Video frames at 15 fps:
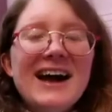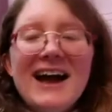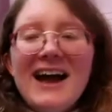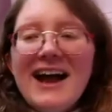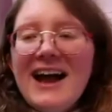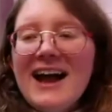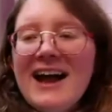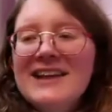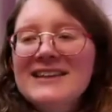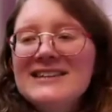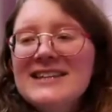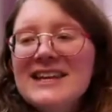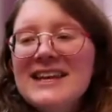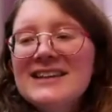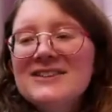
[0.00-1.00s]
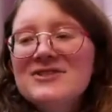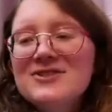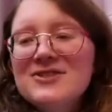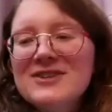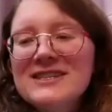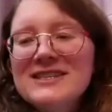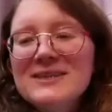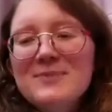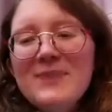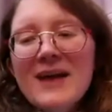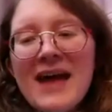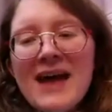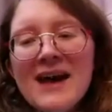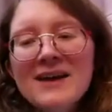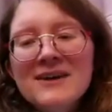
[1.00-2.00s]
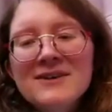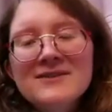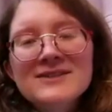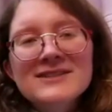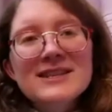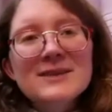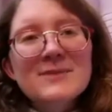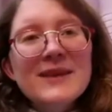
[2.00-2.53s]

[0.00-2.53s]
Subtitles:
and he enjoyed the bells at the